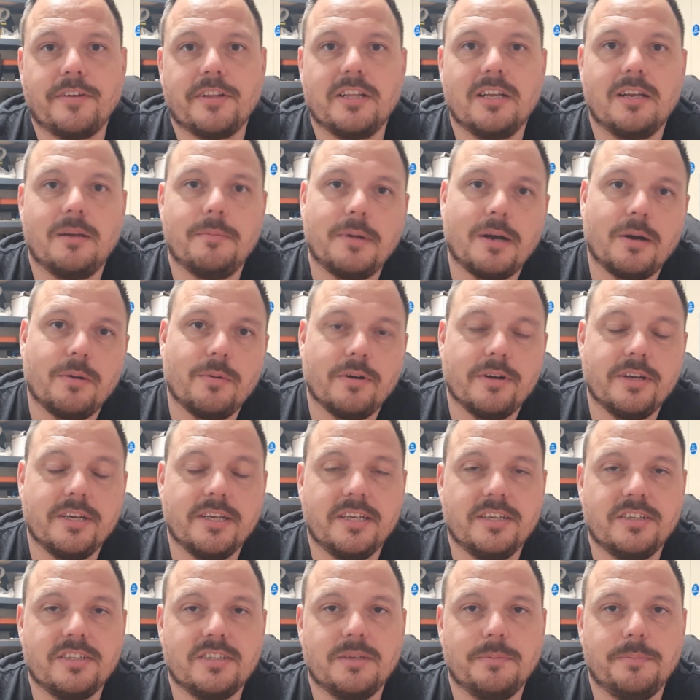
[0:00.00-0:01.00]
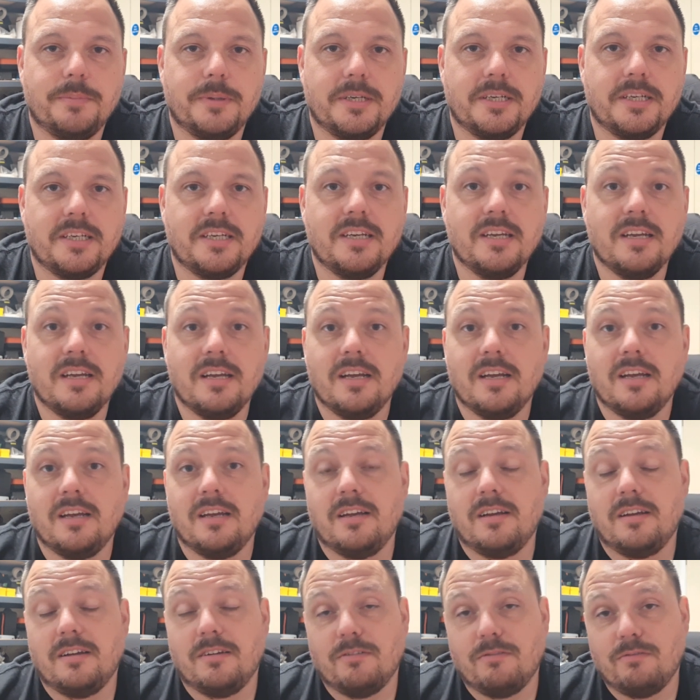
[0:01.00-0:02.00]
everything about where it needs to be,
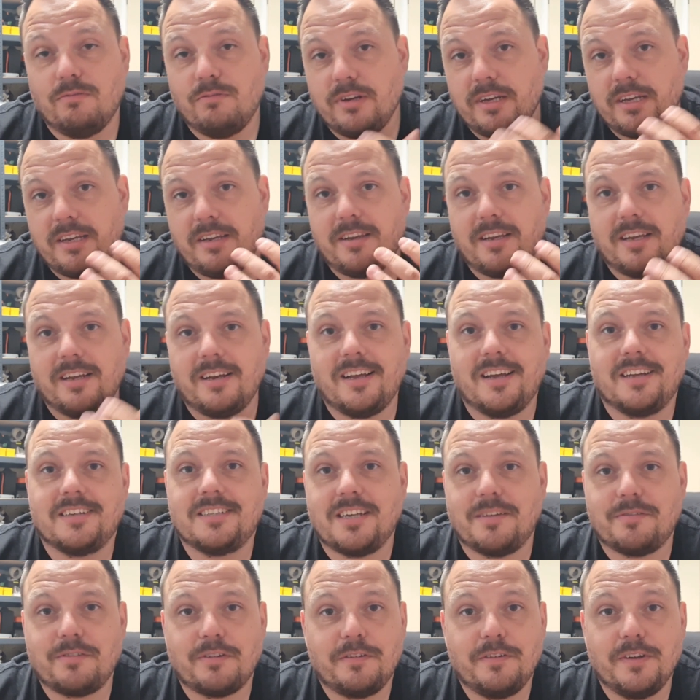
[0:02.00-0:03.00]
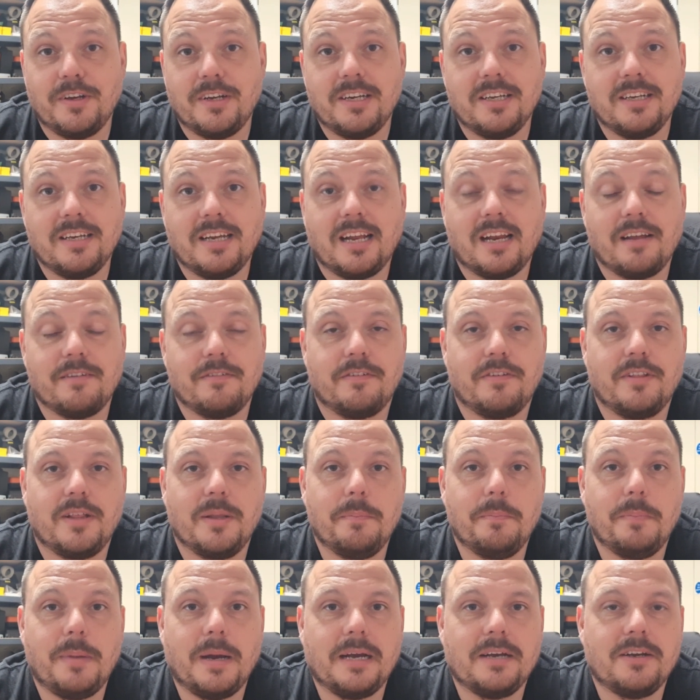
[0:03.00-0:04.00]
reconnect everything and get
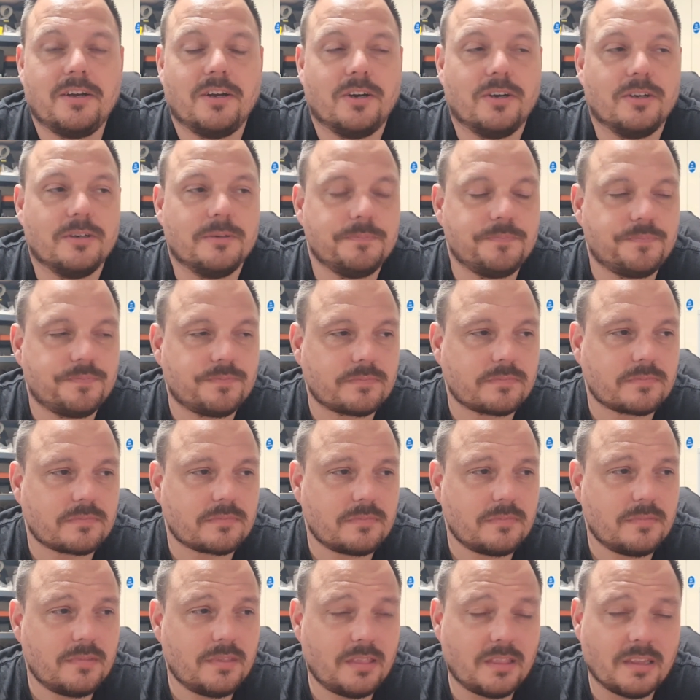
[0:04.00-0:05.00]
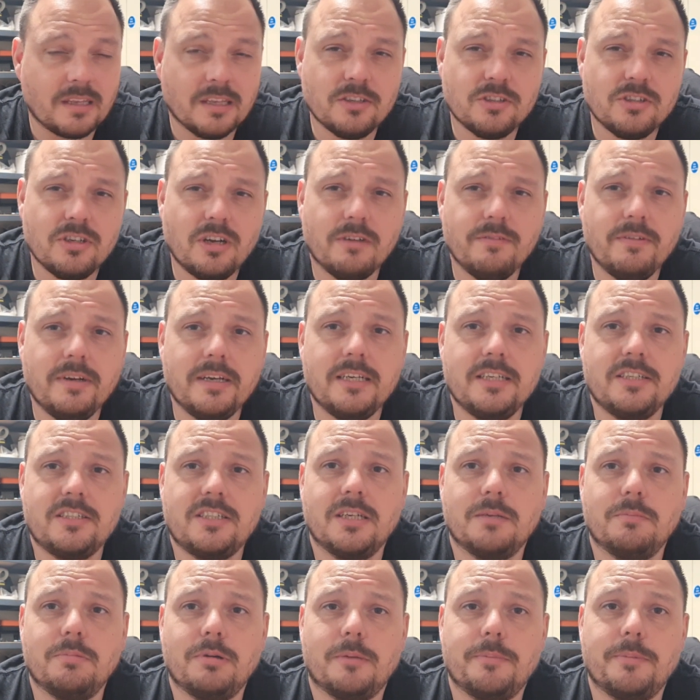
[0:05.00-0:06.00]
everything back on. It's not a
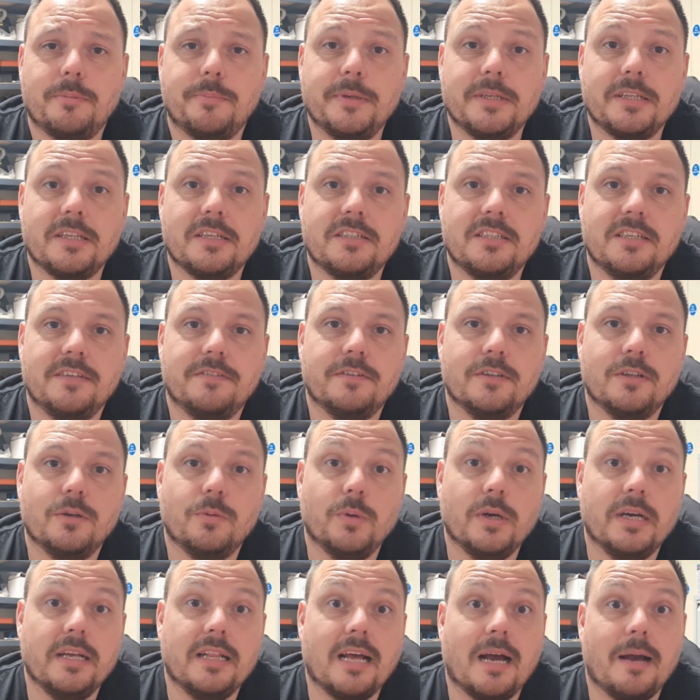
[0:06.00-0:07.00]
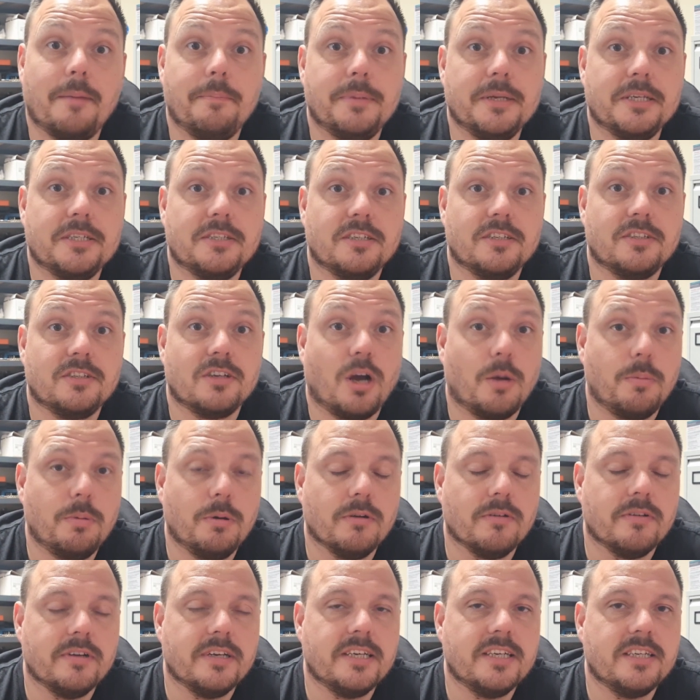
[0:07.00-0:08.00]
realistic probability for the way that business
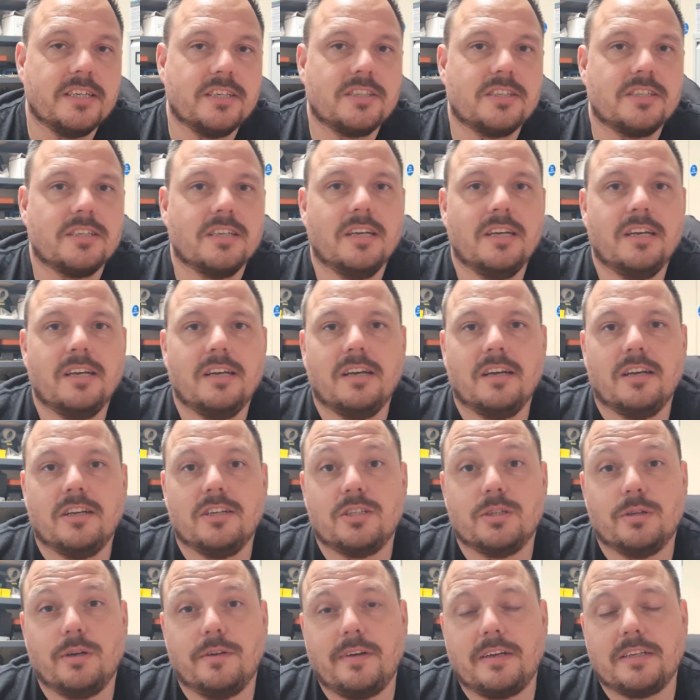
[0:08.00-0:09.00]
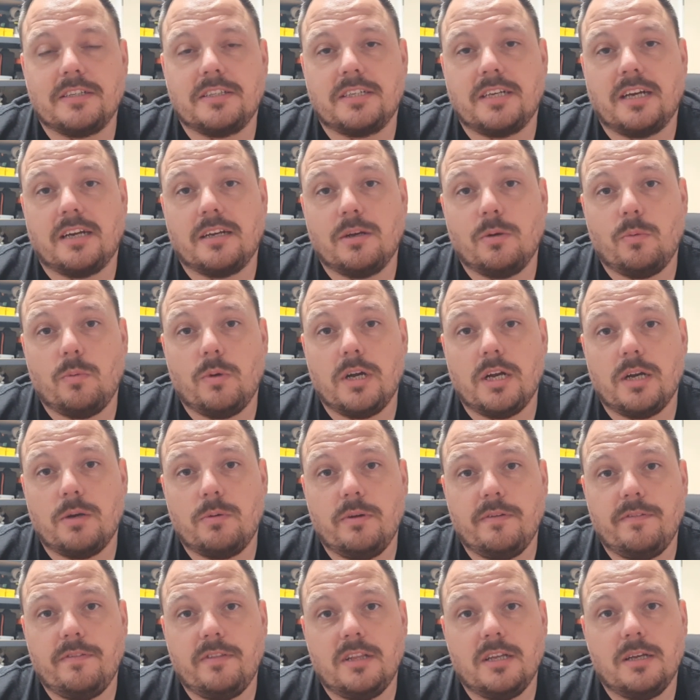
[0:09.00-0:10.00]
operates. So we've had to kind of
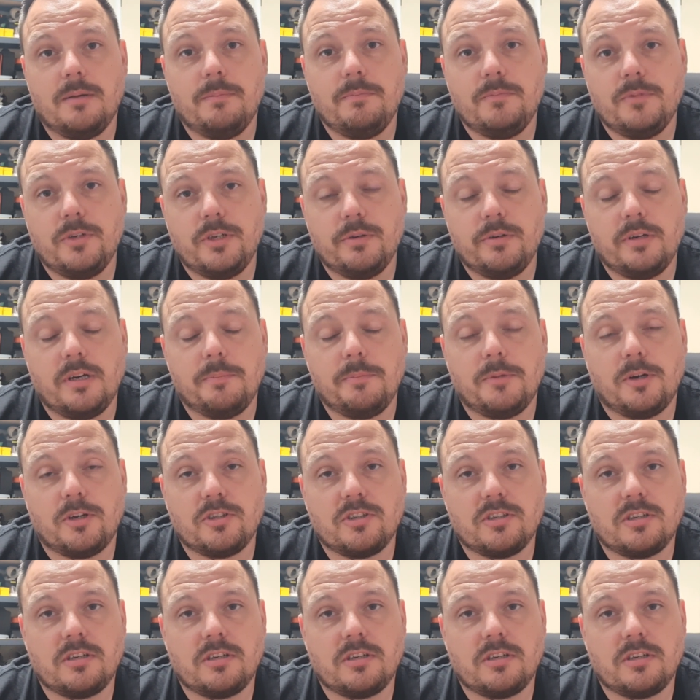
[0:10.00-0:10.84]
work with them, do it more